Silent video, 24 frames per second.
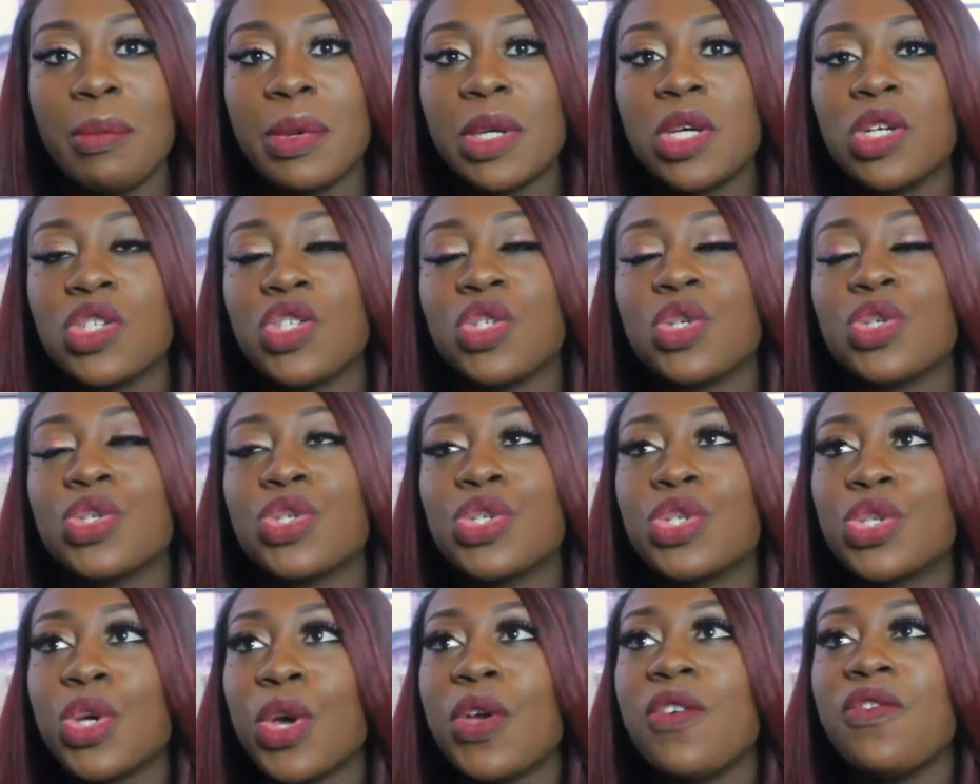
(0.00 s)
because you're
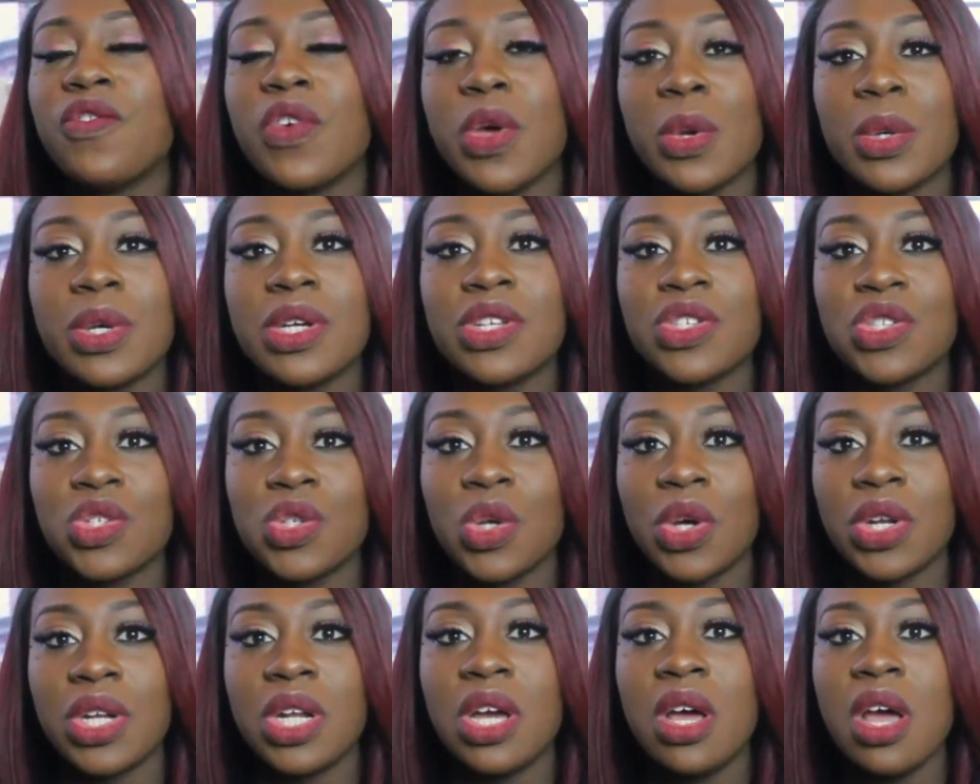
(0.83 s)
so focused
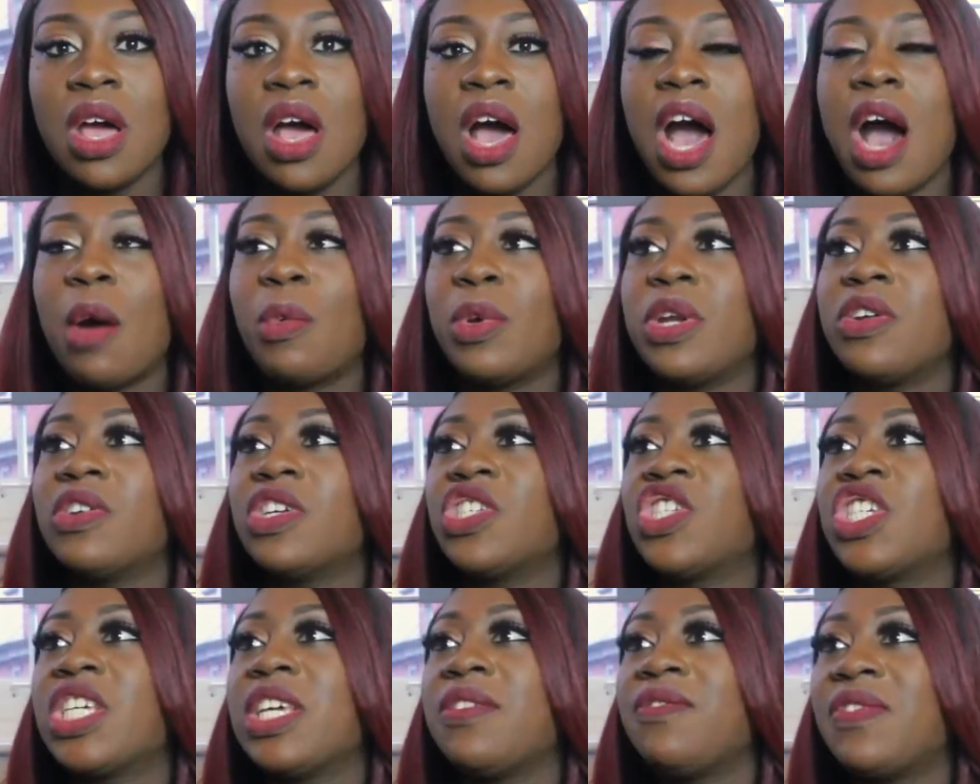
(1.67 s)
on, I want to
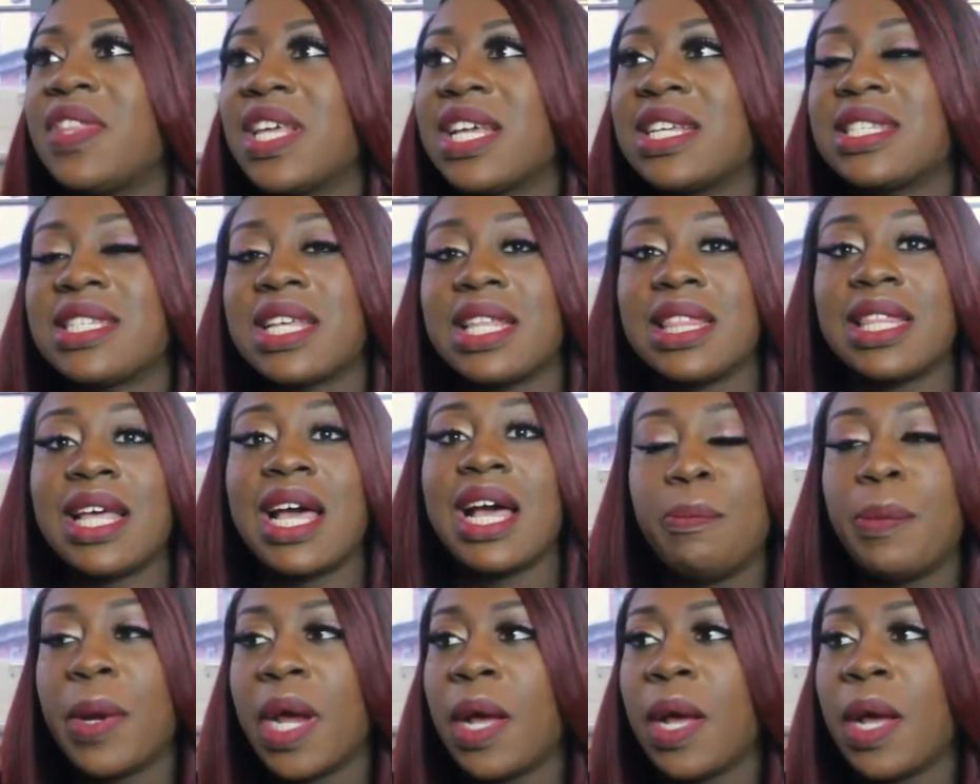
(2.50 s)
achieve this and that.